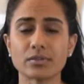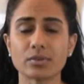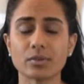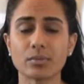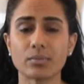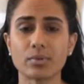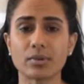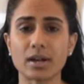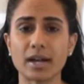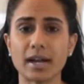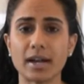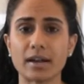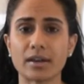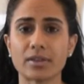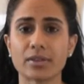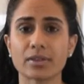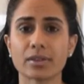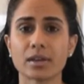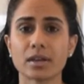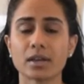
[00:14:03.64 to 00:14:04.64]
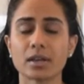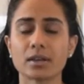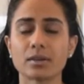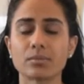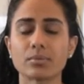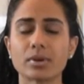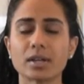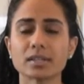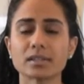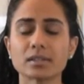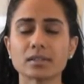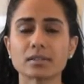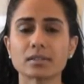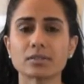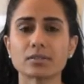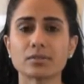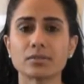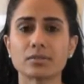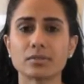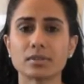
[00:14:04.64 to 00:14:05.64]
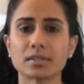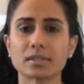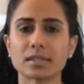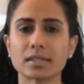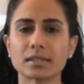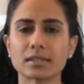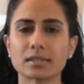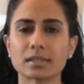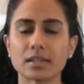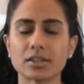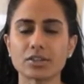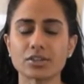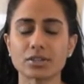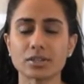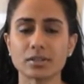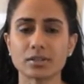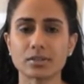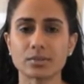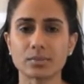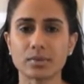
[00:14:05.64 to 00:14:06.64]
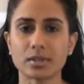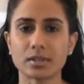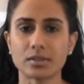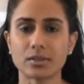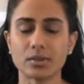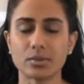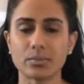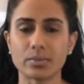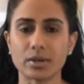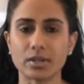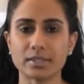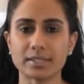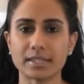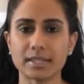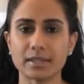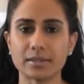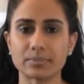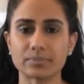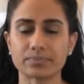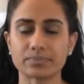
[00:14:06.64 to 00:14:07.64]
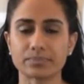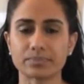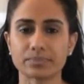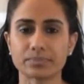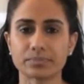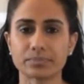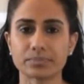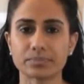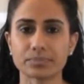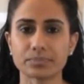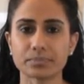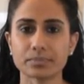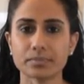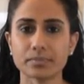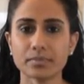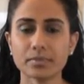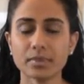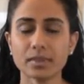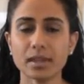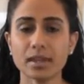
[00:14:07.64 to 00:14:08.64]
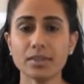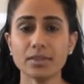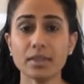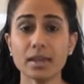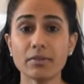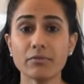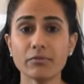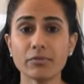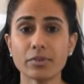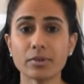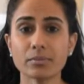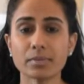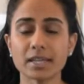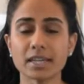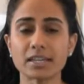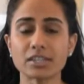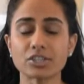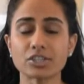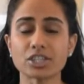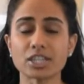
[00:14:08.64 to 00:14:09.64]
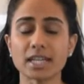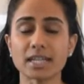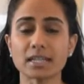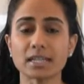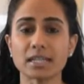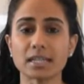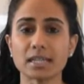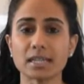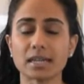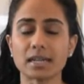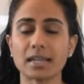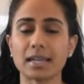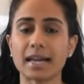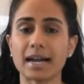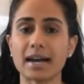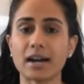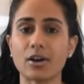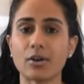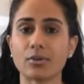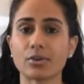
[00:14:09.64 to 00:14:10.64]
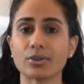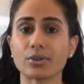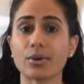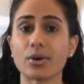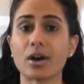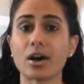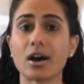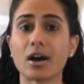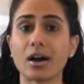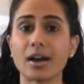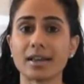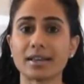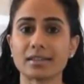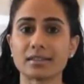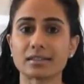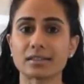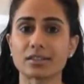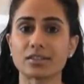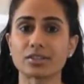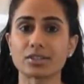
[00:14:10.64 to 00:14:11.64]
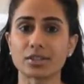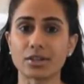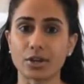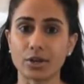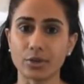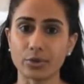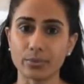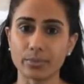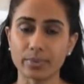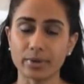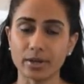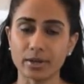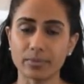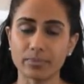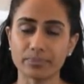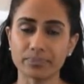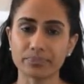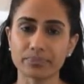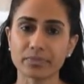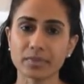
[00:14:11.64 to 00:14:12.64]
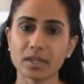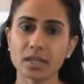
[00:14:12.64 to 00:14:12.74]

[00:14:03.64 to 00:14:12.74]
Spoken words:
of your breath, present to the sensations within the body. And then from here, gently allow your eyes to open.